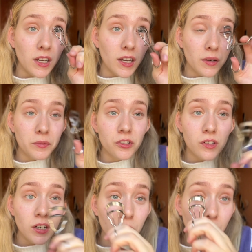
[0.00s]
And I'm just
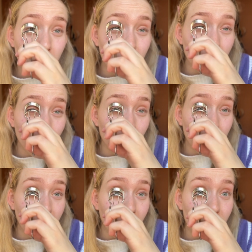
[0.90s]
gonna quickly curl
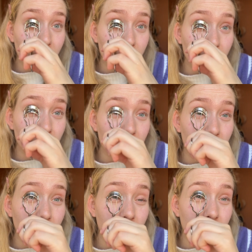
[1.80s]
my eyelashes. It
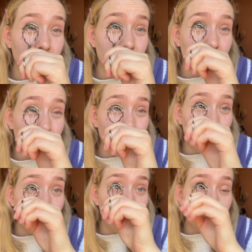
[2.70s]
doesn't even need to be
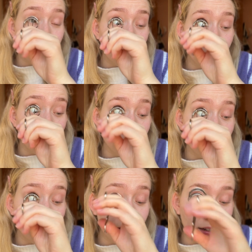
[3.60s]
perfect because,
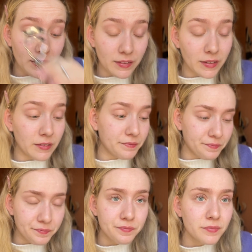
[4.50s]
like I said,
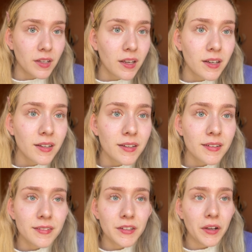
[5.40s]

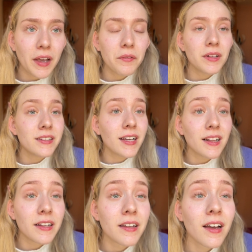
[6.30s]
you can't really tell.
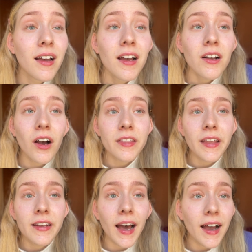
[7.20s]
And God, the
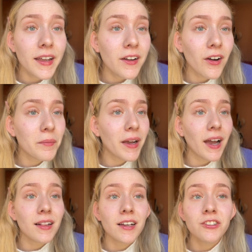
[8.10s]
dye on my
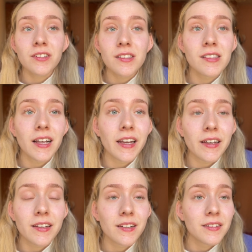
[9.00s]
eyelashes is
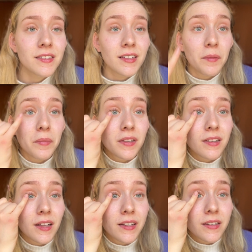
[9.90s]
like, some is
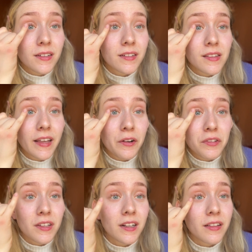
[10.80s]
like there
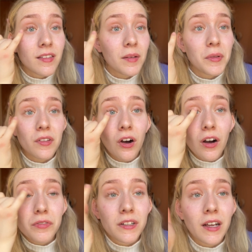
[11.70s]
still and some is
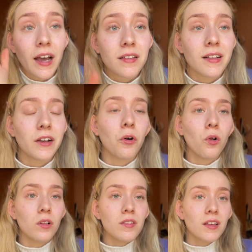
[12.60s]
off and it has like
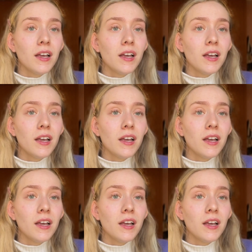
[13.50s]
holes.